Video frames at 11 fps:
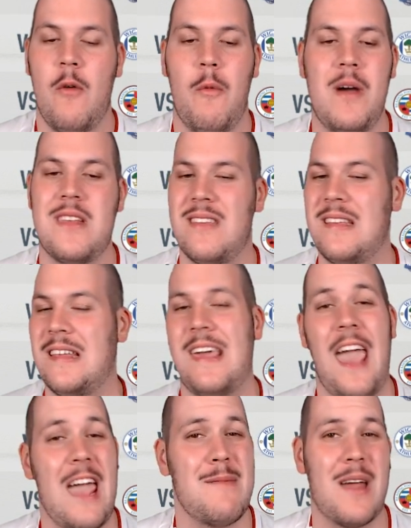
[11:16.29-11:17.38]
we just need to
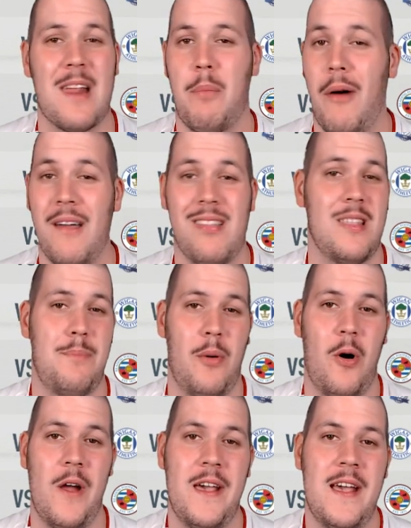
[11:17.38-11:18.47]
keep getting points on the
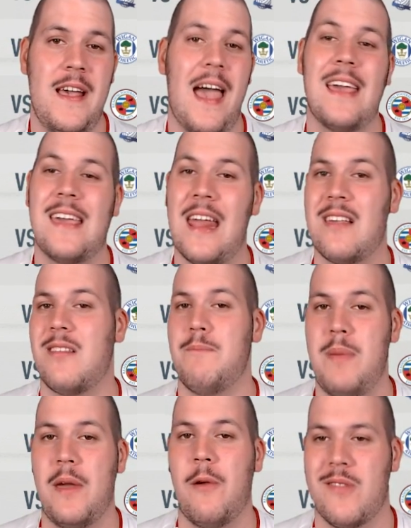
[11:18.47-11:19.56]
board and getting some
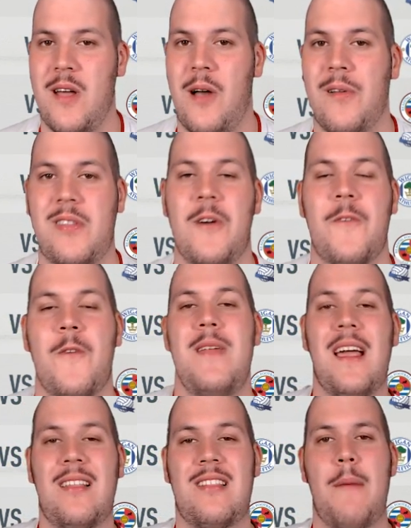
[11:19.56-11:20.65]
big results. So from
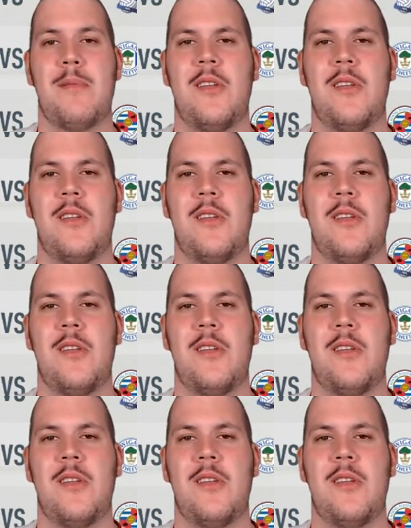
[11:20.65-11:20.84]
next episode